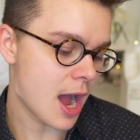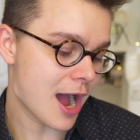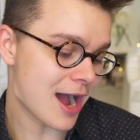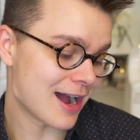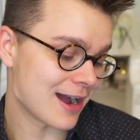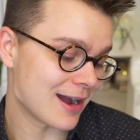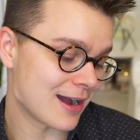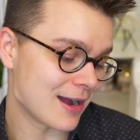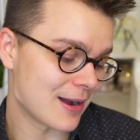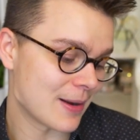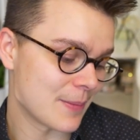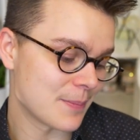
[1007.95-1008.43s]

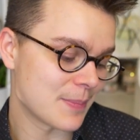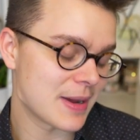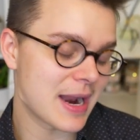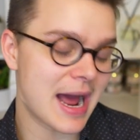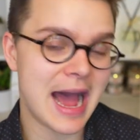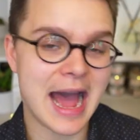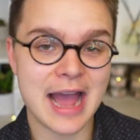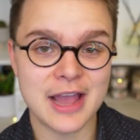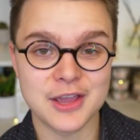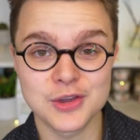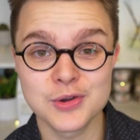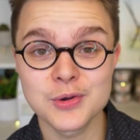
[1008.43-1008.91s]
Um,
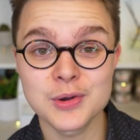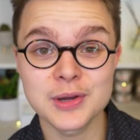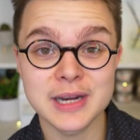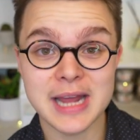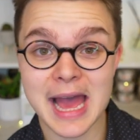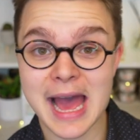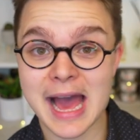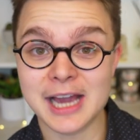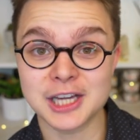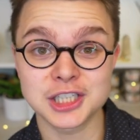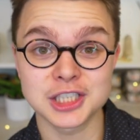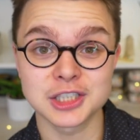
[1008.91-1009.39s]
but you could
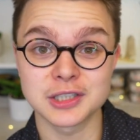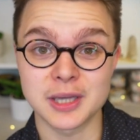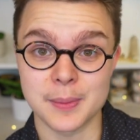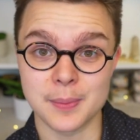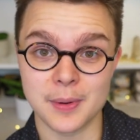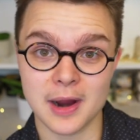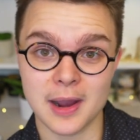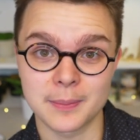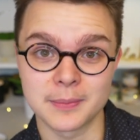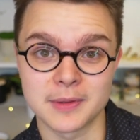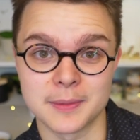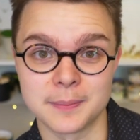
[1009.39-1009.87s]
actually
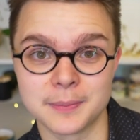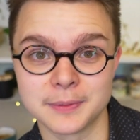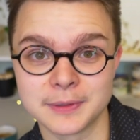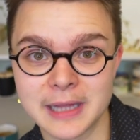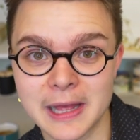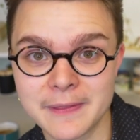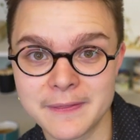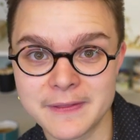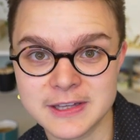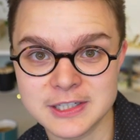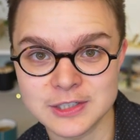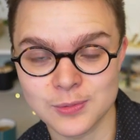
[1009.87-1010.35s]
probably
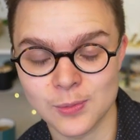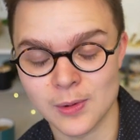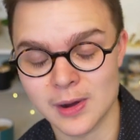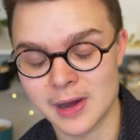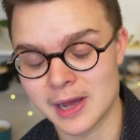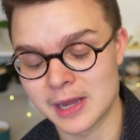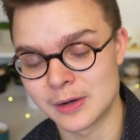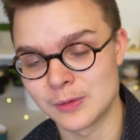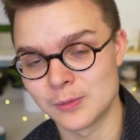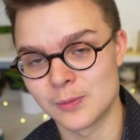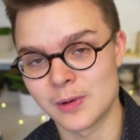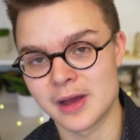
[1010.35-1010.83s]
blend this
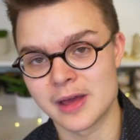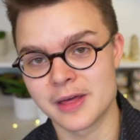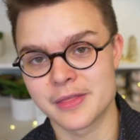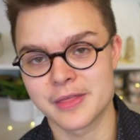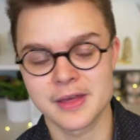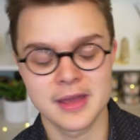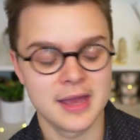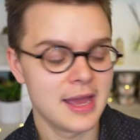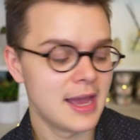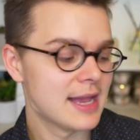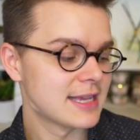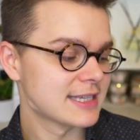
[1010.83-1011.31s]
one with
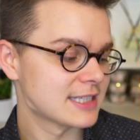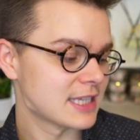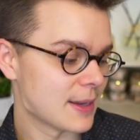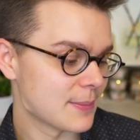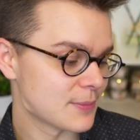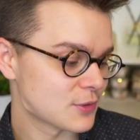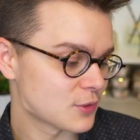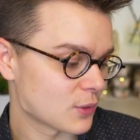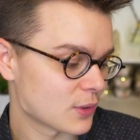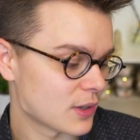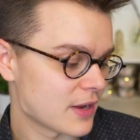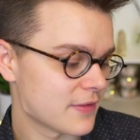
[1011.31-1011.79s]
some
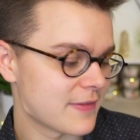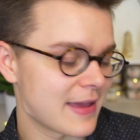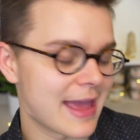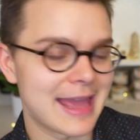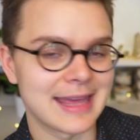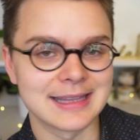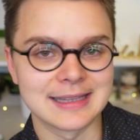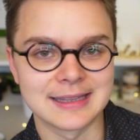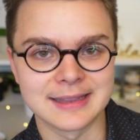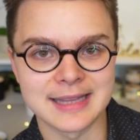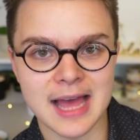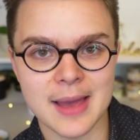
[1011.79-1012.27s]
sort of
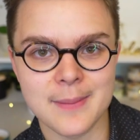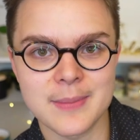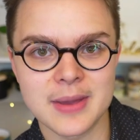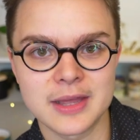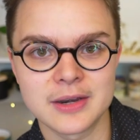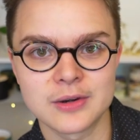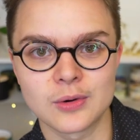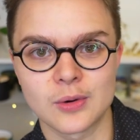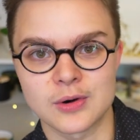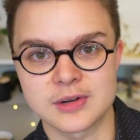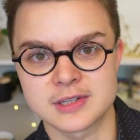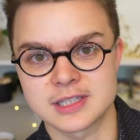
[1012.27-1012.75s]
a
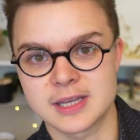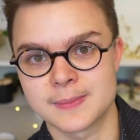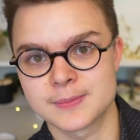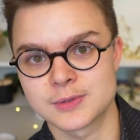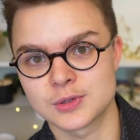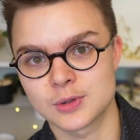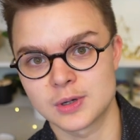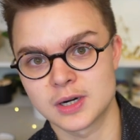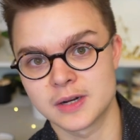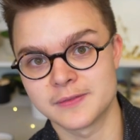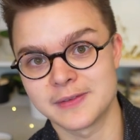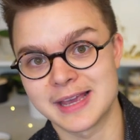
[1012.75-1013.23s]
lemon or some
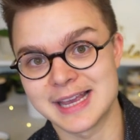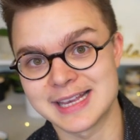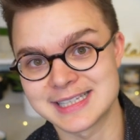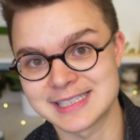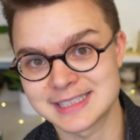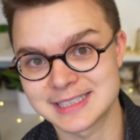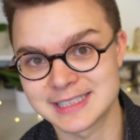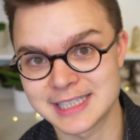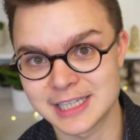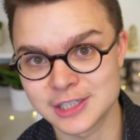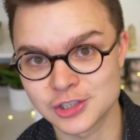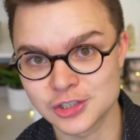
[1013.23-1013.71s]
sort of a
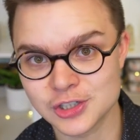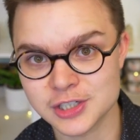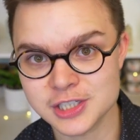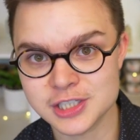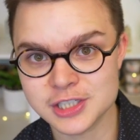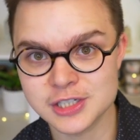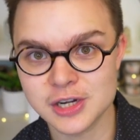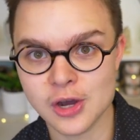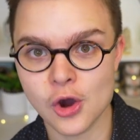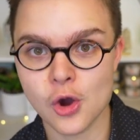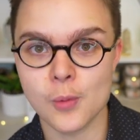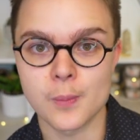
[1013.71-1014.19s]

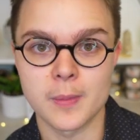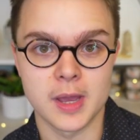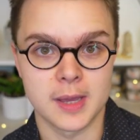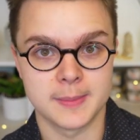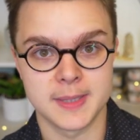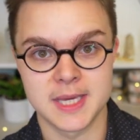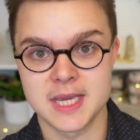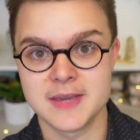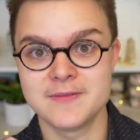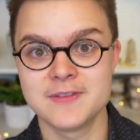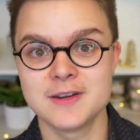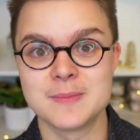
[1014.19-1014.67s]
citrus note,
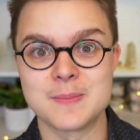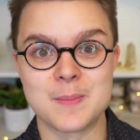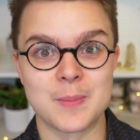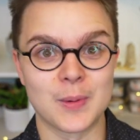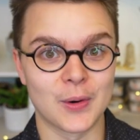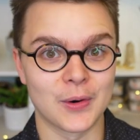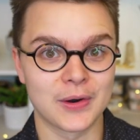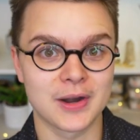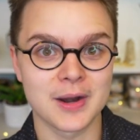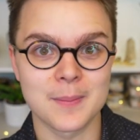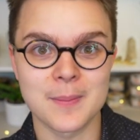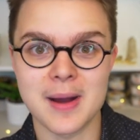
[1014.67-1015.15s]
maybe even
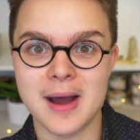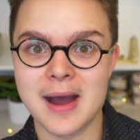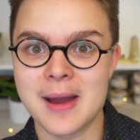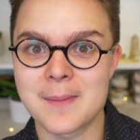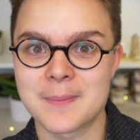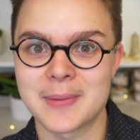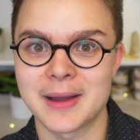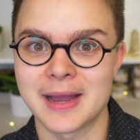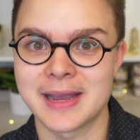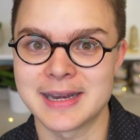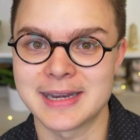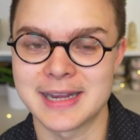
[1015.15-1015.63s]

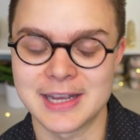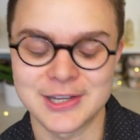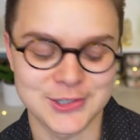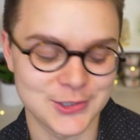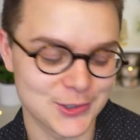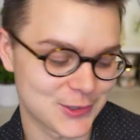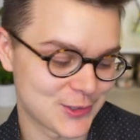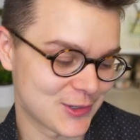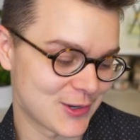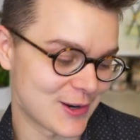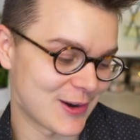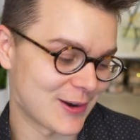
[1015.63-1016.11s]
bergamot by
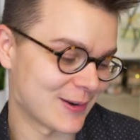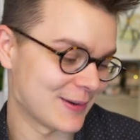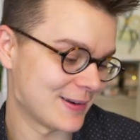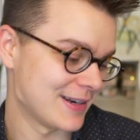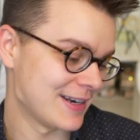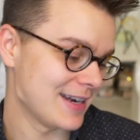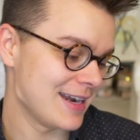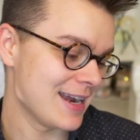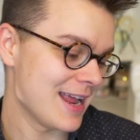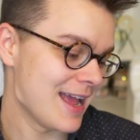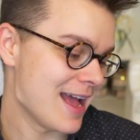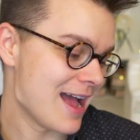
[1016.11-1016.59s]
Nature's
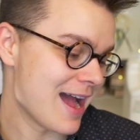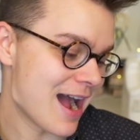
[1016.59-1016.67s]
Garden.